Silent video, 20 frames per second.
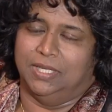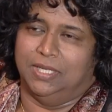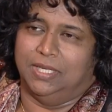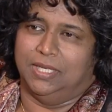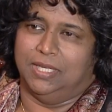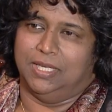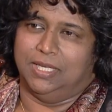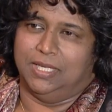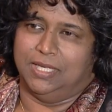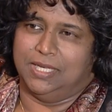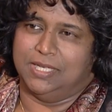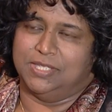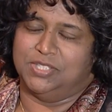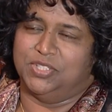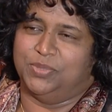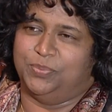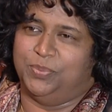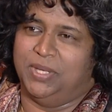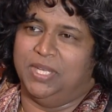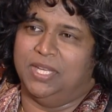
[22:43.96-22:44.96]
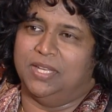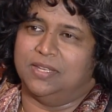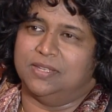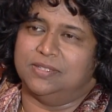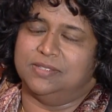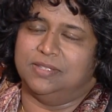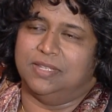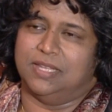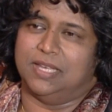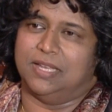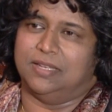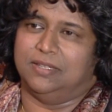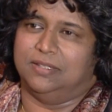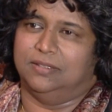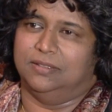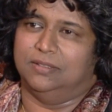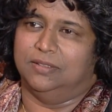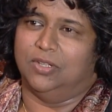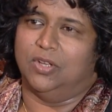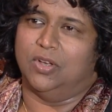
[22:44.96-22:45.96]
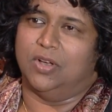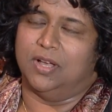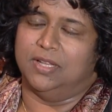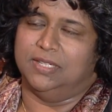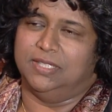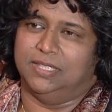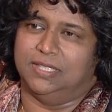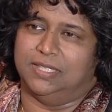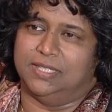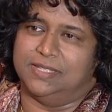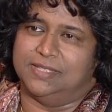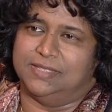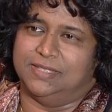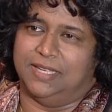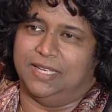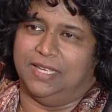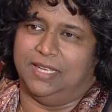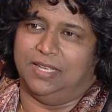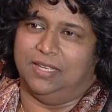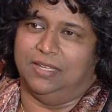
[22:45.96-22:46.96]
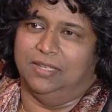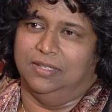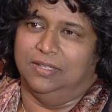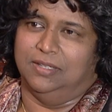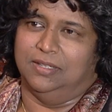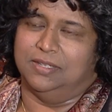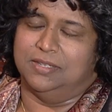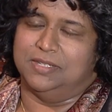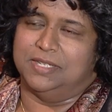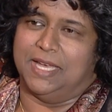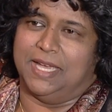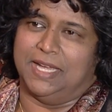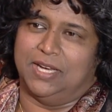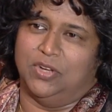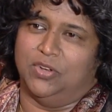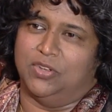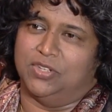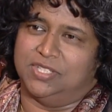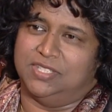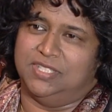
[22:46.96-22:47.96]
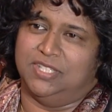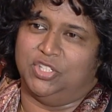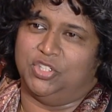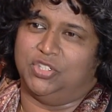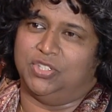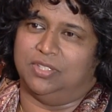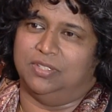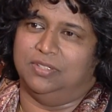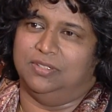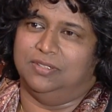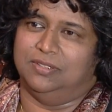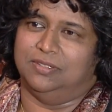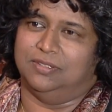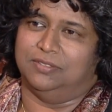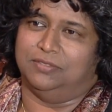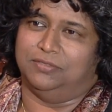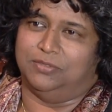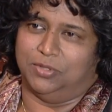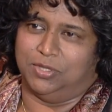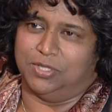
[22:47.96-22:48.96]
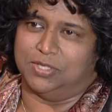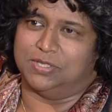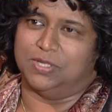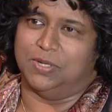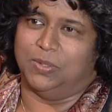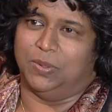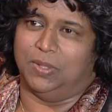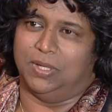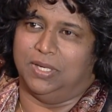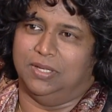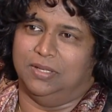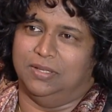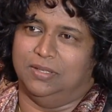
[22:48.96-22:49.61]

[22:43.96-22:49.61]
It appears that God is a diagnostician for the soul.